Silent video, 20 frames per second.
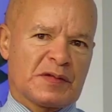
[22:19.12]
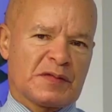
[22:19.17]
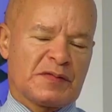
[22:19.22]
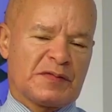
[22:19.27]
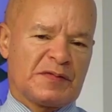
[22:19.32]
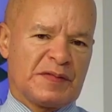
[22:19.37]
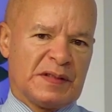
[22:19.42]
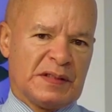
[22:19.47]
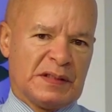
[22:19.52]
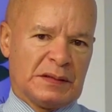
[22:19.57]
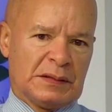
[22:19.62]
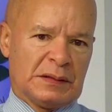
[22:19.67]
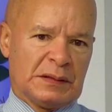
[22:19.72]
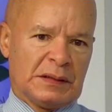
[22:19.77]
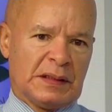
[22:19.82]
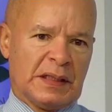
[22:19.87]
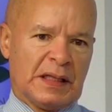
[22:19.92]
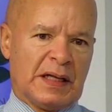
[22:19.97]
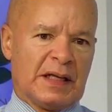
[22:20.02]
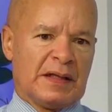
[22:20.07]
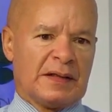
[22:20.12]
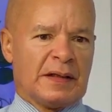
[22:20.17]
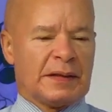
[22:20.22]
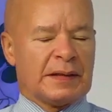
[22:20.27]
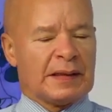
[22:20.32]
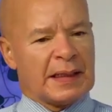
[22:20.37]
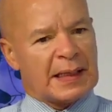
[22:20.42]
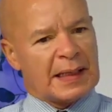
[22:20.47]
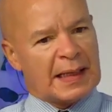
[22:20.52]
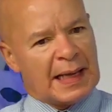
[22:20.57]
feel that
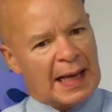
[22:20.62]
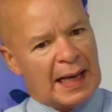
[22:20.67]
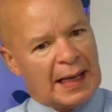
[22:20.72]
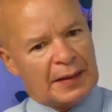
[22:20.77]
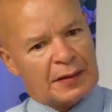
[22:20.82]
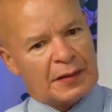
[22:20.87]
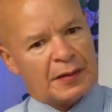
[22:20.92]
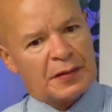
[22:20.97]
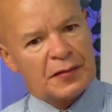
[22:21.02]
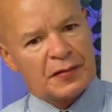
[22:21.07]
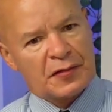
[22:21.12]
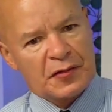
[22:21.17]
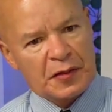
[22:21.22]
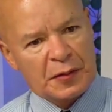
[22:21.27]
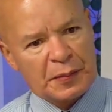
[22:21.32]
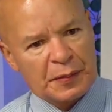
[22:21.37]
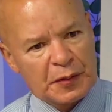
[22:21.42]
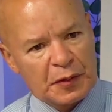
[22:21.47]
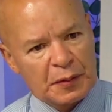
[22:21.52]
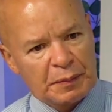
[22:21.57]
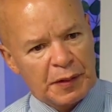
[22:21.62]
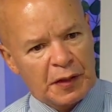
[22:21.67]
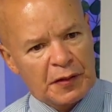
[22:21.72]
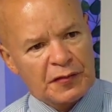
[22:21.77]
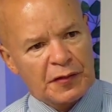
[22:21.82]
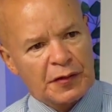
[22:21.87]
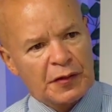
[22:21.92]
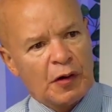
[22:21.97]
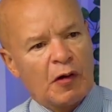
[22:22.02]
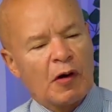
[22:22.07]
they can't contribute because
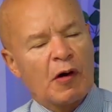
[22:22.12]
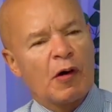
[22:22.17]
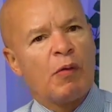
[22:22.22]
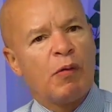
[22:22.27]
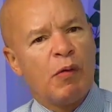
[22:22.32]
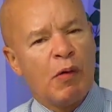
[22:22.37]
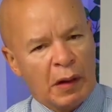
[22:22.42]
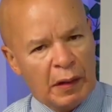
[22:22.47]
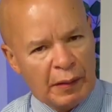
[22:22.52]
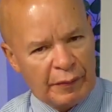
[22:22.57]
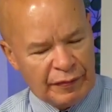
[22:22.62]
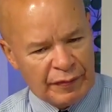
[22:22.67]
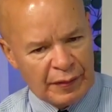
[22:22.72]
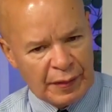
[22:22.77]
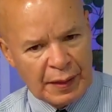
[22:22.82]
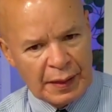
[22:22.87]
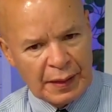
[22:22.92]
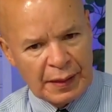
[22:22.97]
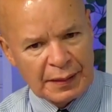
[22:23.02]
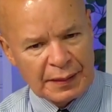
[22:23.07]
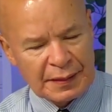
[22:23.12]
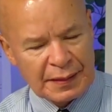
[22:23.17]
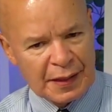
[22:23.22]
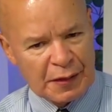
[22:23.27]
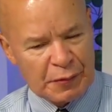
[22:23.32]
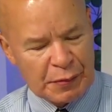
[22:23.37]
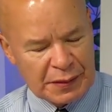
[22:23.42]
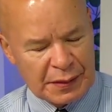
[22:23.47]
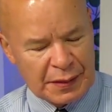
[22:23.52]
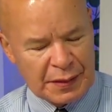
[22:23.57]
they're not qualified, in
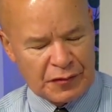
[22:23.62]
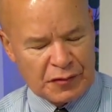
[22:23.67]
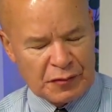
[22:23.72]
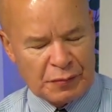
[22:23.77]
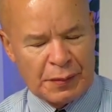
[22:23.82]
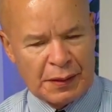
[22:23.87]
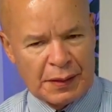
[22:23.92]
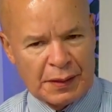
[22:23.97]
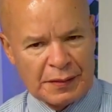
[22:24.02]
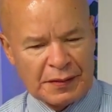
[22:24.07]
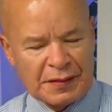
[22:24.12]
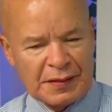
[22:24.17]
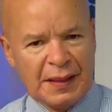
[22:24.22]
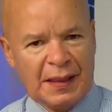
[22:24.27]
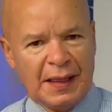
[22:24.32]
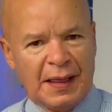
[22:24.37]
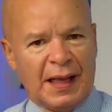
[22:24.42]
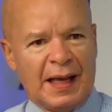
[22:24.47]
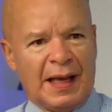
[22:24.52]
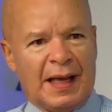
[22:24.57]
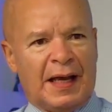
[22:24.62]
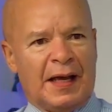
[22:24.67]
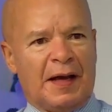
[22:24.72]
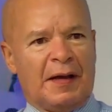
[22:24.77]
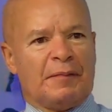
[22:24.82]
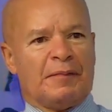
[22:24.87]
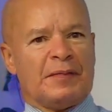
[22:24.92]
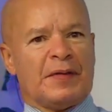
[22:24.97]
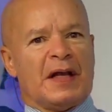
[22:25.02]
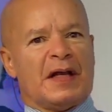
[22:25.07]
quotation marks,
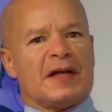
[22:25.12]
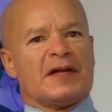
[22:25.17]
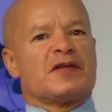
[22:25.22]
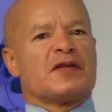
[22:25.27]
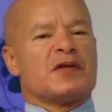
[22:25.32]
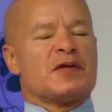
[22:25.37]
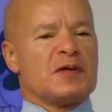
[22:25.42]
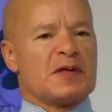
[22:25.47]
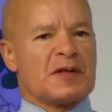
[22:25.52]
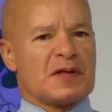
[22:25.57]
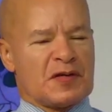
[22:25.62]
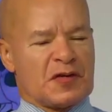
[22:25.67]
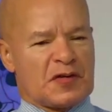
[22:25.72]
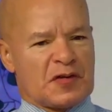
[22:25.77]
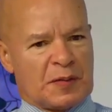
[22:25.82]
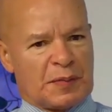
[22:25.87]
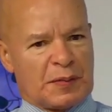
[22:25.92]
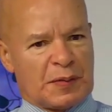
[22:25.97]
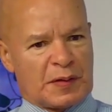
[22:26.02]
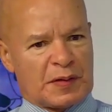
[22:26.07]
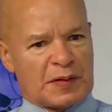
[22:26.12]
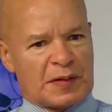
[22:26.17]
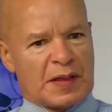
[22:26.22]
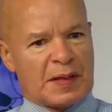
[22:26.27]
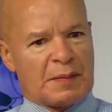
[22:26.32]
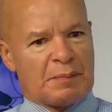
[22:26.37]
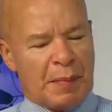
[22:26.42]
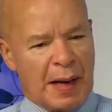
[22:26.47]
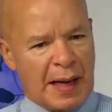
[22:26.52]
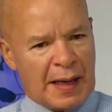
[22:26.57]
to contribute.
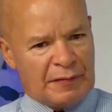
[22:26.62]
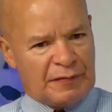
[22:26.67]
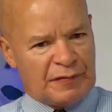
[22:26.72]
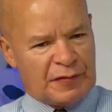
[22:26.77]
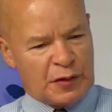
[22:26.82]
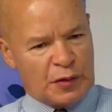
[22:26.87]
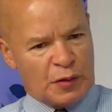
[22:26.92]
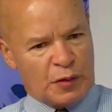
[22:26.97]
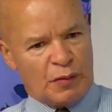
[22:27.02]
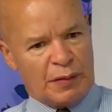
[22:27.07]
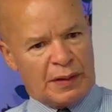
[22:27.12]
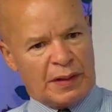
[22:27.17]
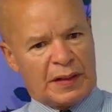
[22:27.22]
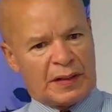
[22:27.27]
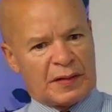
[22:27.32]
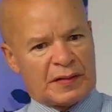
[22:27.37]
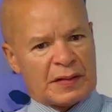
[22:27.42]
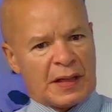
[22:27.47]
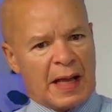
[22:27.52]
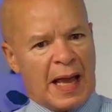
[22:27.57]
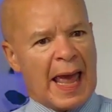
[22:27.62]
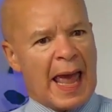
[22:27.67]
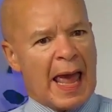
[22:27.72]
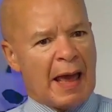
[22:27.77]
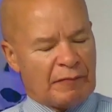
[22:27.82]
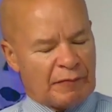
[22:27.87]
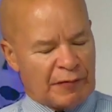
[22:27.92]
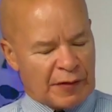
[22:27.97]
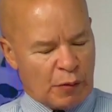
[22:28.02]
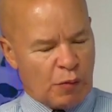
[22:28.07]
My view is
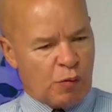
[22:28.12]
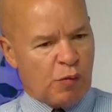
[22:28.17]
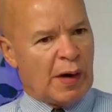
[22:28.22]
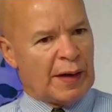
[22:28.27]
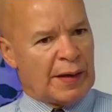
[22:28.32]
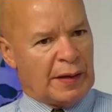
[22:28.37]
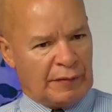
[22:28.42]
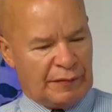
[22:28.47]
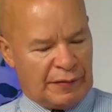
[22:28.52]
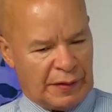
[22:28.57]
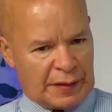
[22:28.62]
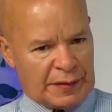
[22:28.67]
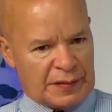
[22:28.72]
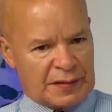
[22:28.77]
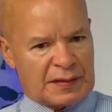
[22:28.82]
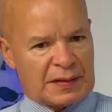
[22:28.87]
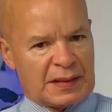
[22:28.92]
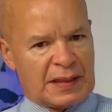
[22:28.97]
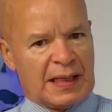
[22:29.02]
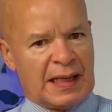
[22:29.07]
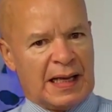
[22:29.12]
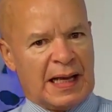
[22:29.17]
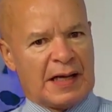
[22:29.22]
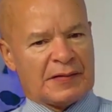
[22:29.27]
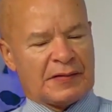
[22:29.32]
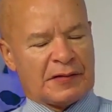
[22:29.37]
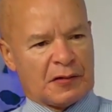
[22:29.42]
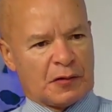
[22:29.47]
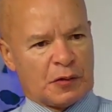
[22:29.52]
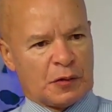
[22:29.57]
every one of us
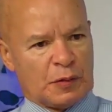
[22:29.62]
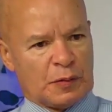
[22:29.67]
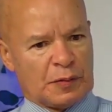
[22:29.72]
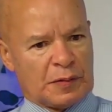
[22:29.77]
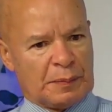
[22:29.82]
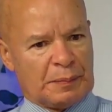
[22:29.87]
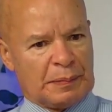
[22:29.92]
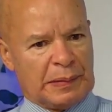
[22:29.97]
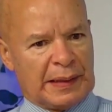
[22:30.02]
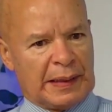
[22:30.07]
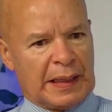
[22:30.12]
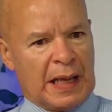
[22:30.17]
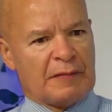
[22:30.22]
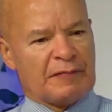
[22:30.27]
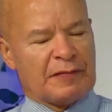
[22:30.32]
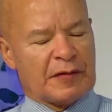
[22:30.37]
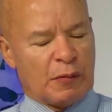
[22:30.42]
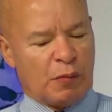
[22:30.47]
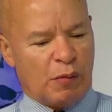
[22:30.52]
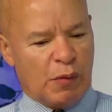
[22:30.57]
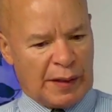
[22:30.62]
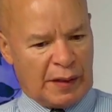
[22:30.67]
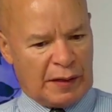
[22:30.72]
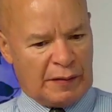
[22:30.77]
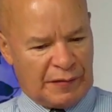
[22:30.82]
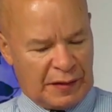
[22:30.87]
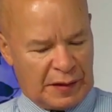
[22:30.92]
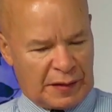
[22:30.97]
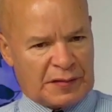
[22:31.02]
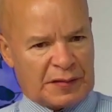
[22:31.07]
has a role to play. Every one
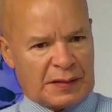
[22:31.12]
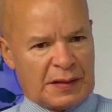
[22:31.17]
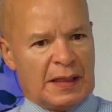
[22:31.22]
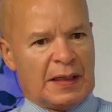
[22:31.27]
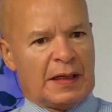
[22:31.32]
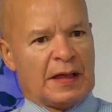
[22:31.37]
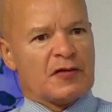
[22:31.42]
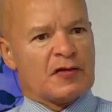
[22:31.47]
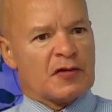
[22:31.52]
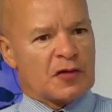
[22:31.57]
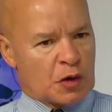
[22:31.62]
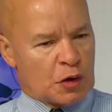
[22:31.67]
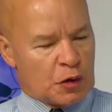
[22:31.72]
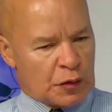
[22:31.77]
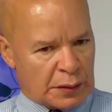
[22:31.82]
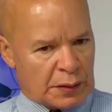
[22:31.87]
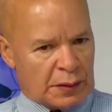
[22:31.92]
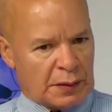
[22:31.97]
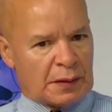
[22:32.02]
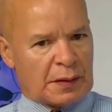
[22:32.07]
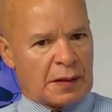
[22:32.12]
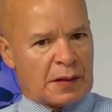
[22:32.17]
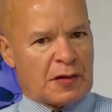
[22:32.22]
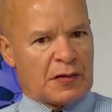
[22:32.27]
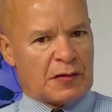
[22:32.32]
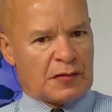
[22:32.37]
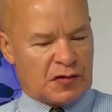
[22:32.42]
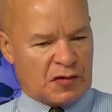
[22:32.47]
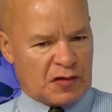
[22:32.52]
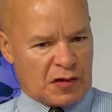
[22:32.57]
of us should
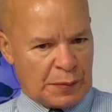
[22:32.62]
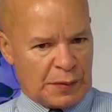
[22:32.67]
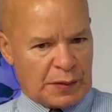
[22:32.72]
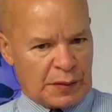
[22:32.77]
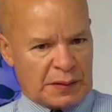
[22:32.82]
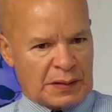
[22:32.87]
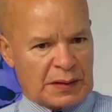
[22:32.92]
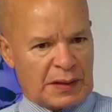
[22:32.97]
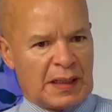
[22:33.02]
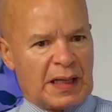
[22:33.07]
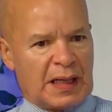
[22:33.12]
contribute